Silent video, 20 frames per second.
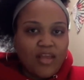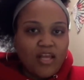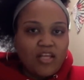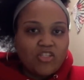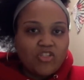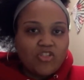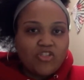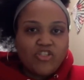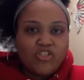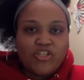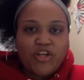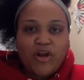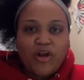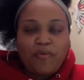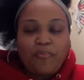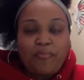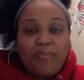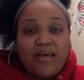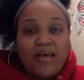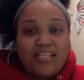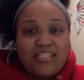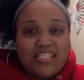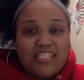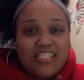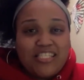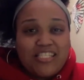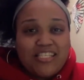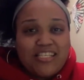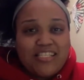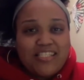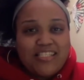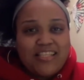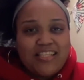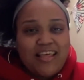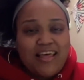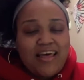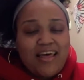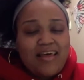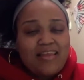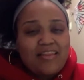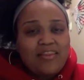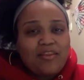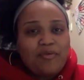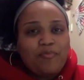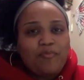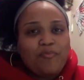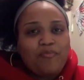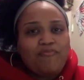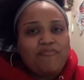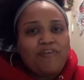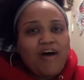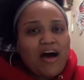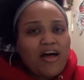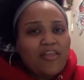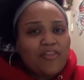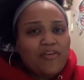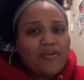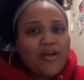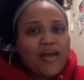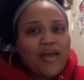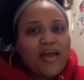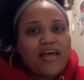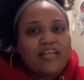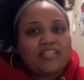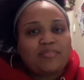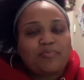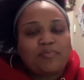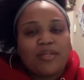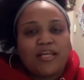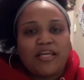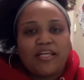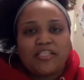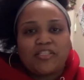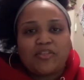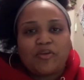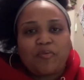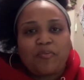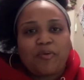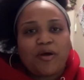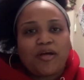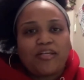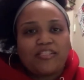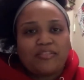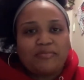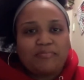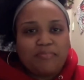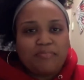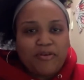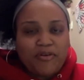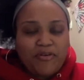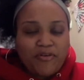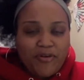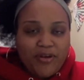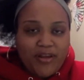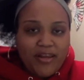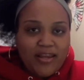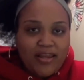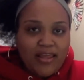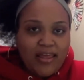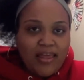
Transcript: to share messages that the Father has placed on my spirit.